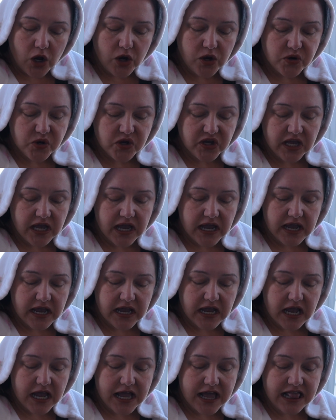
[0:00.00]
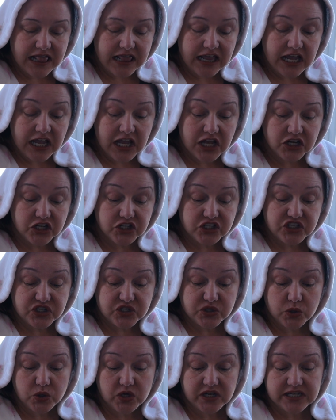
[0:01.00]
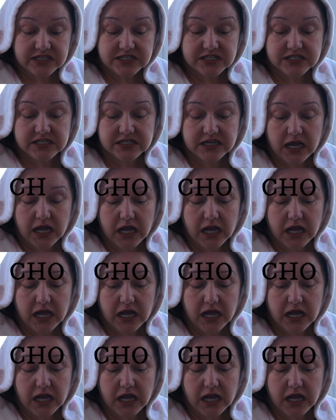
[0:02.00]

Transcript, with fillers: Okay, and then choice.